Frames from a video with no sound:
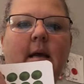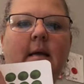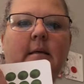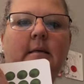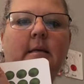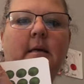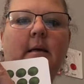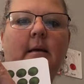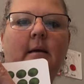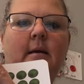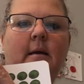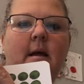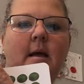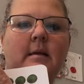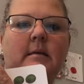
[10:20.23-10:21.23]
eighteen,
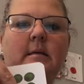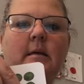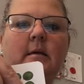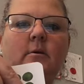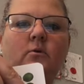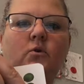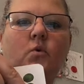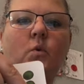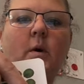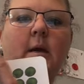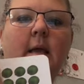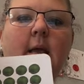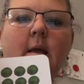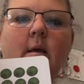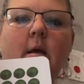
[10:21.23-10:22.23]
nineteen,
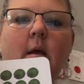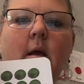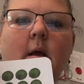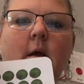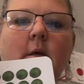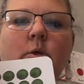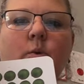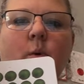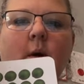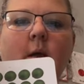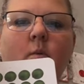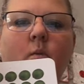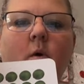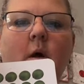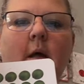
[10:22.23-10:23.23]
twenty,
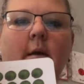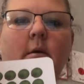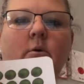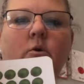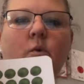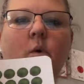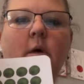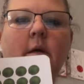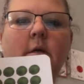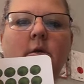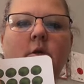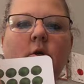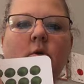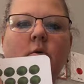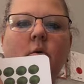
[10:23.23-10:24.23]
twenty-one,
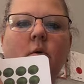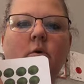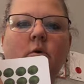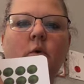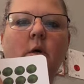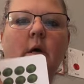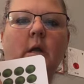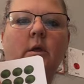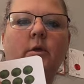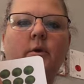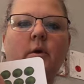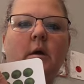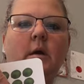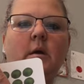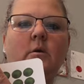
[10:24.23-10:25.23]
twenty-two,
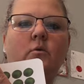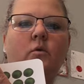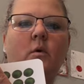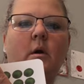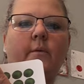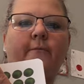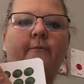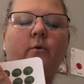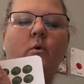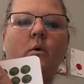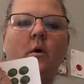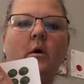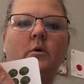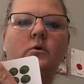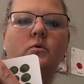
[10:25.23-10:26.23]
twenty-three,
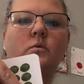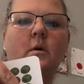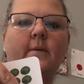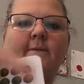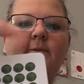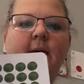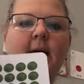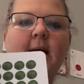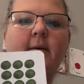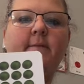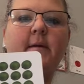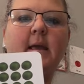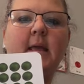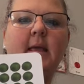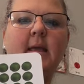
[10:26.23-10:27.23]
twenty-four, twenty-five,
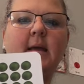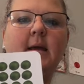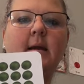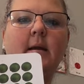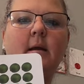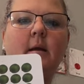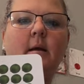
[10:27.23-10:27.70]
and